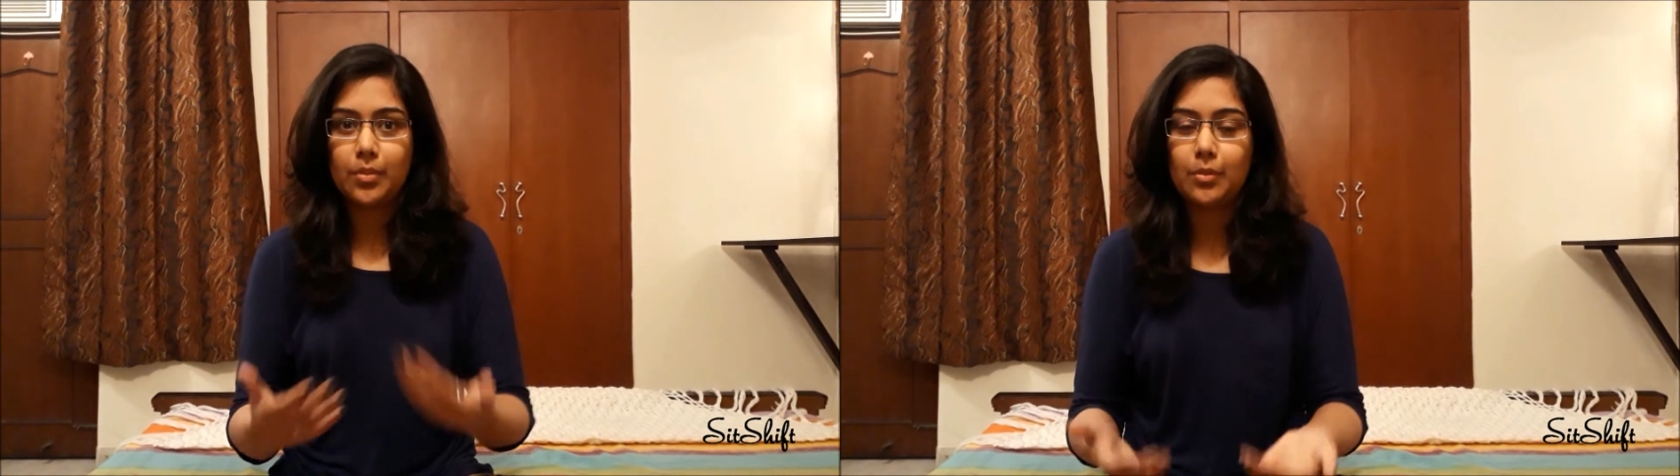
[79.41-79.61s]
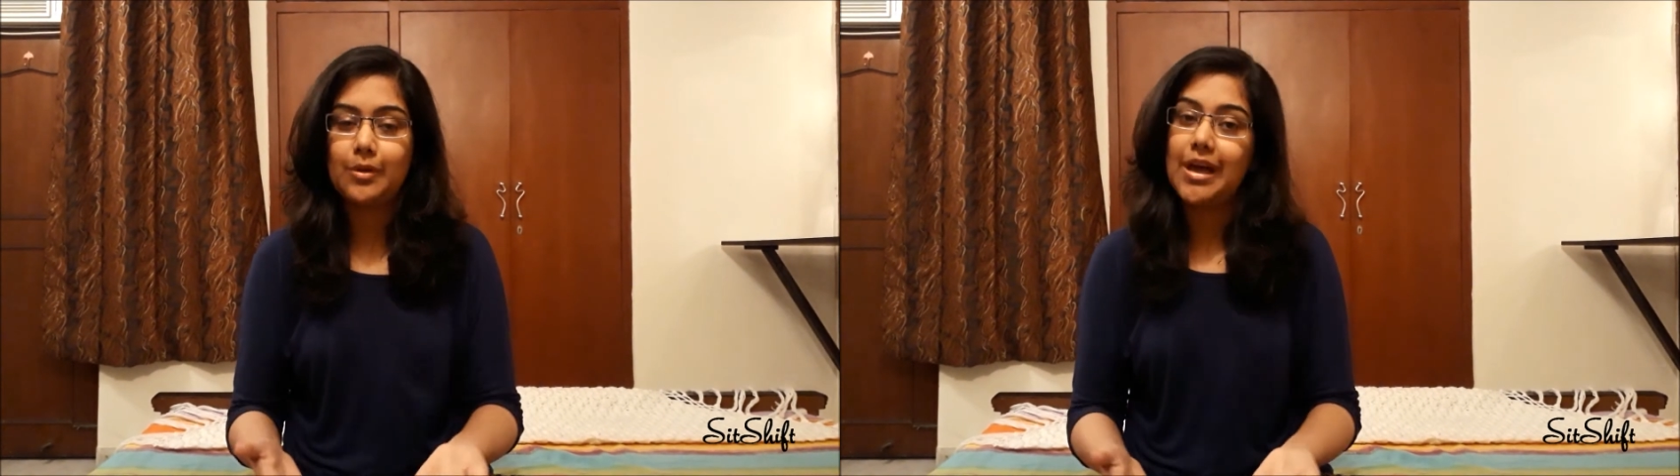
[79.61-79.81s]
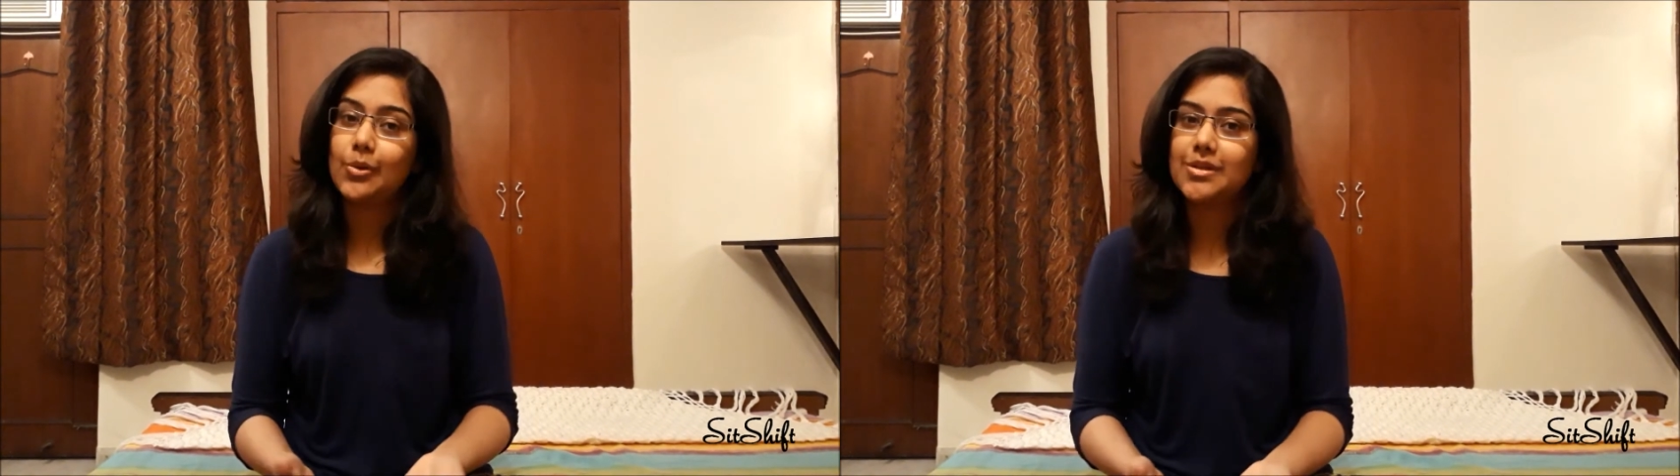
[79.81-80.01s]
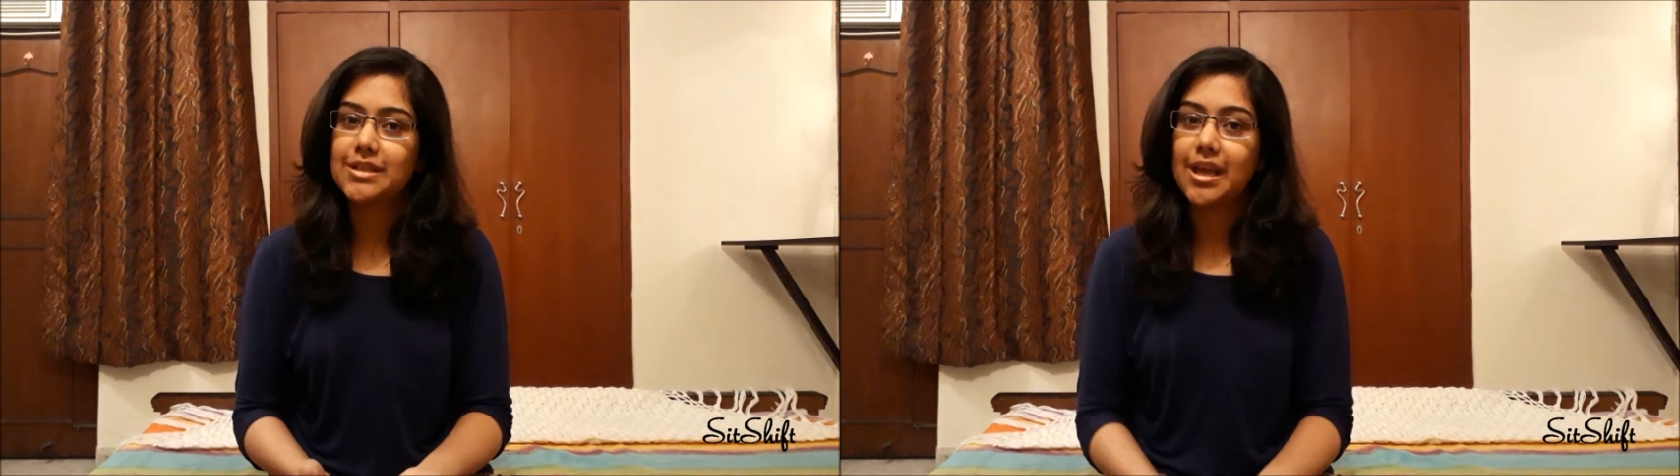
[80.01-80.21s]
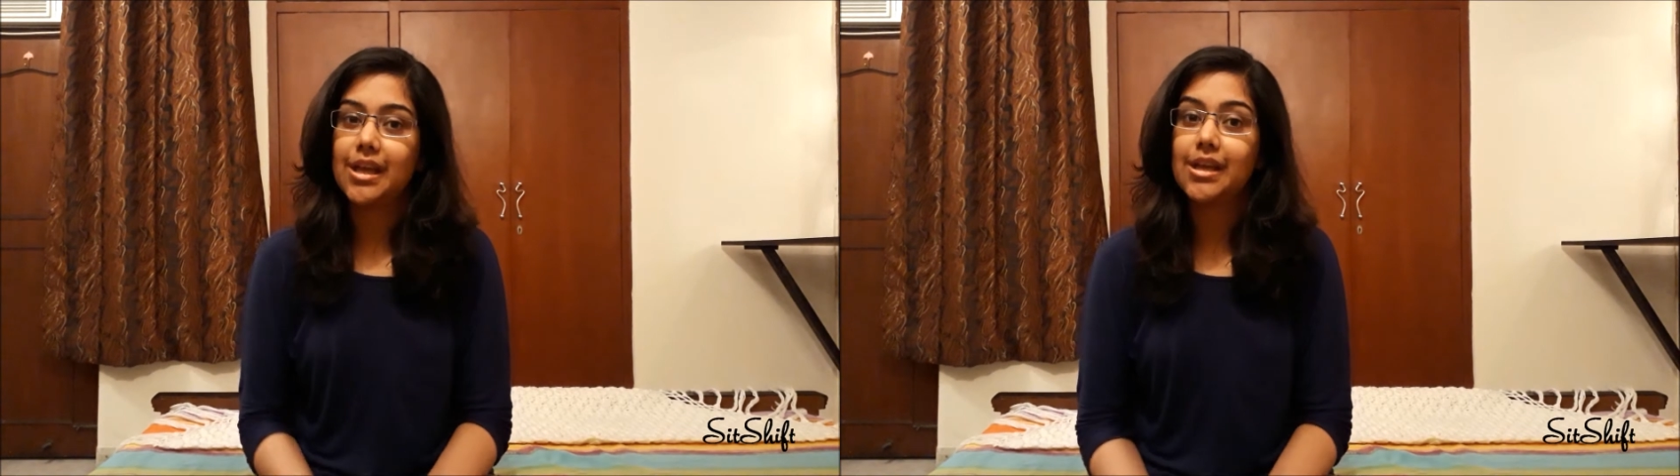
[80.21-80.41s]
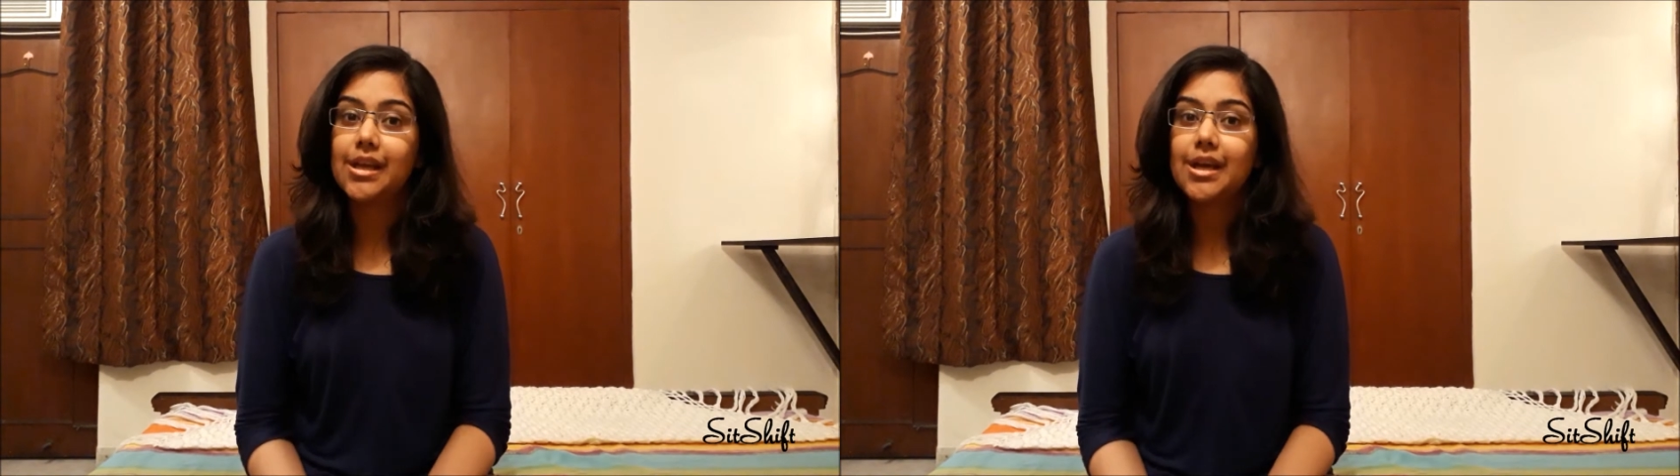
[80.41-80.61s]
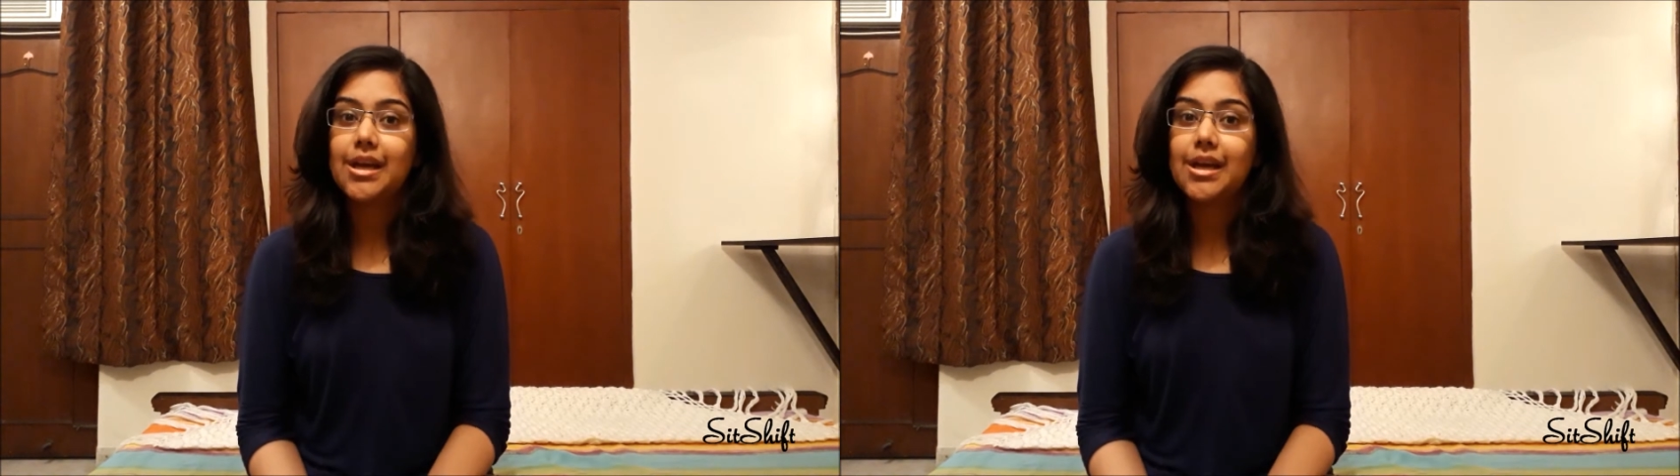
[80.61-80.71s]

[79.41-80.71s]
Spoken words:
the people outside.